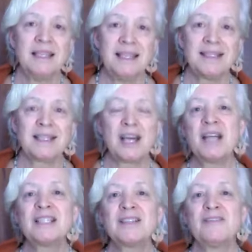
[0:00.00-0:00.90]
these
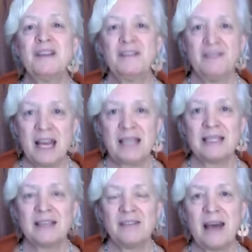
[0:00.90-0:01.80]
kinds of
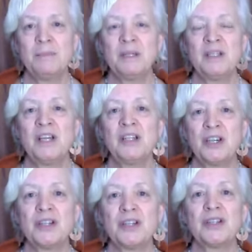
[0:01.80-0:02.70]
events have happened on
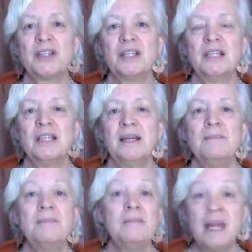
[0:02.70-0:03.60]
Earth
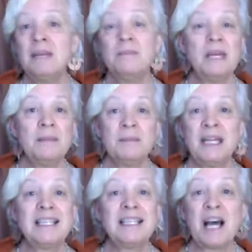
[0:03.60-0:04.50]
many, many,
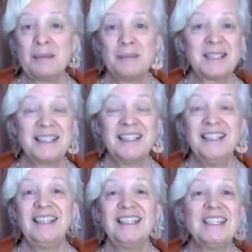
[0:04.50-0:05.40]
many times
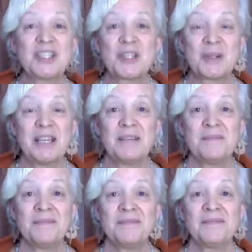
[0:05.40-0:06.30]
in history.
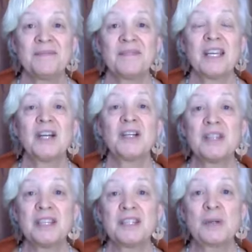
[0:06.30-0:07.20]

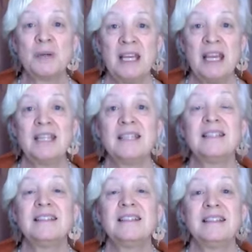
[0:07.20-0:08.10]
Earth has
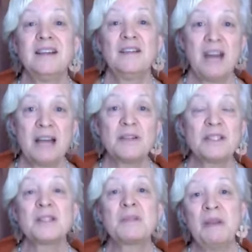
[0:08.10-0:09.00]
created
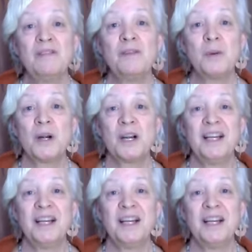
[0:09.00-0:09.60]
viruses before